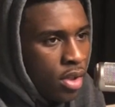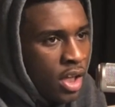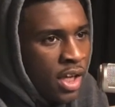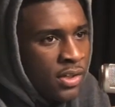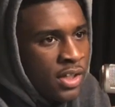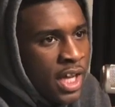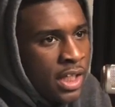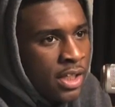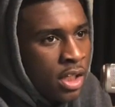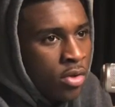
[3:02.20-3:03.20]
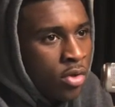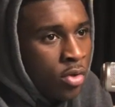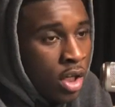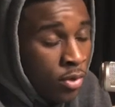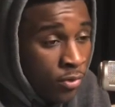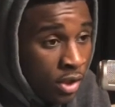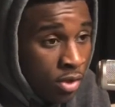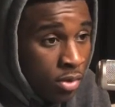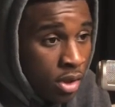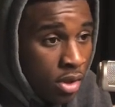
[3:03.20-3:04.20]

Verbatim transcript: Outside of Saint Louis, who I do feature with?